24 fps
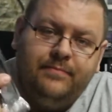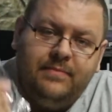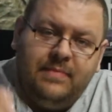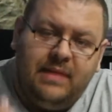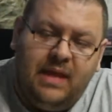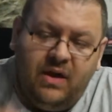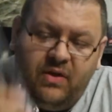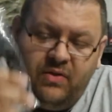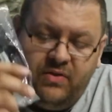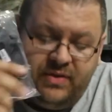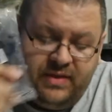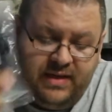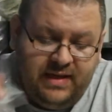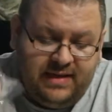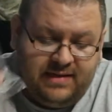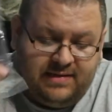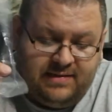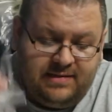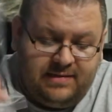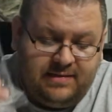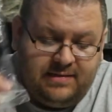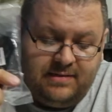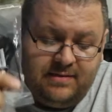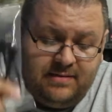Now
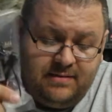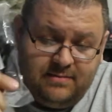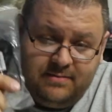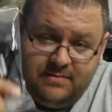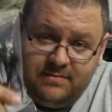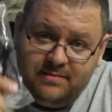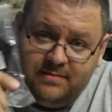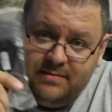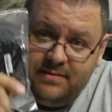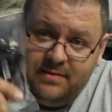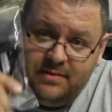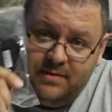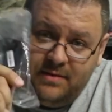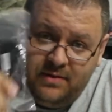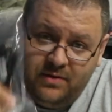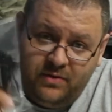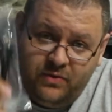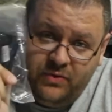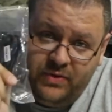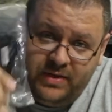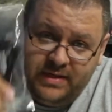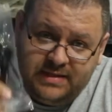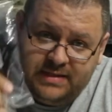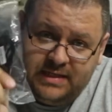this
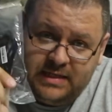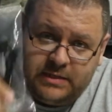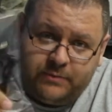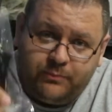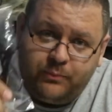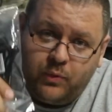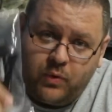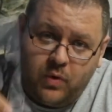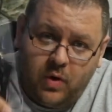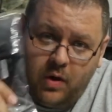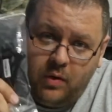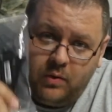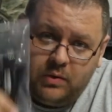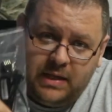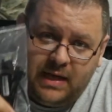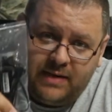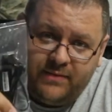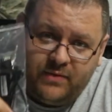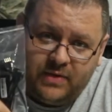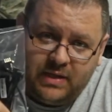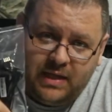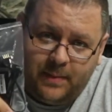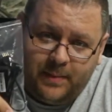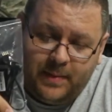is pro
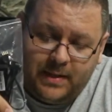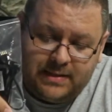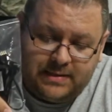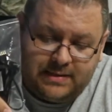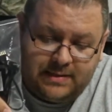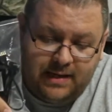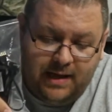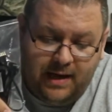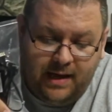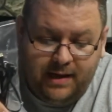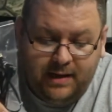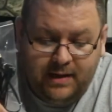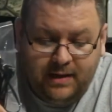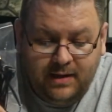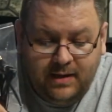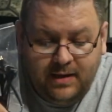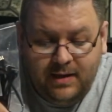level MSI.